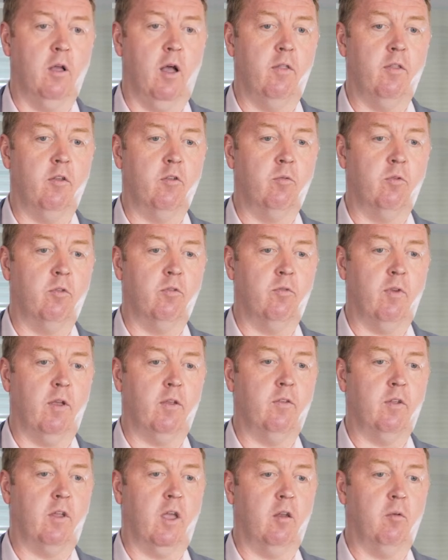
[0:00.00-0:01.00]
and this was
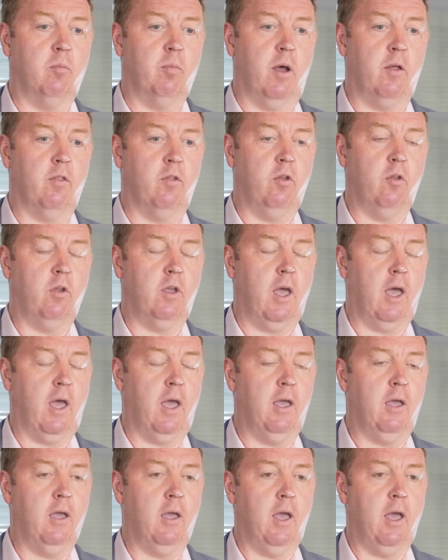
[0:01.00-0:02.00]
investigated by the
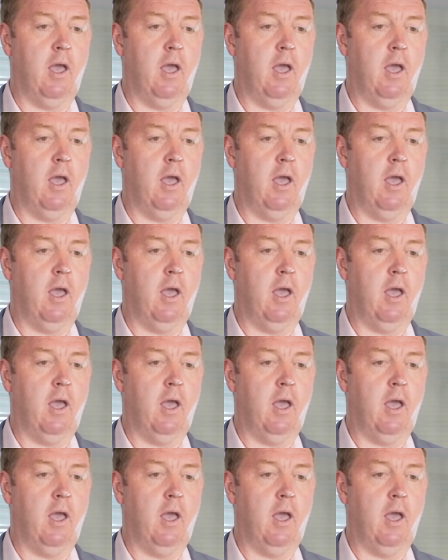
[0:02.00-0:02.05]
UK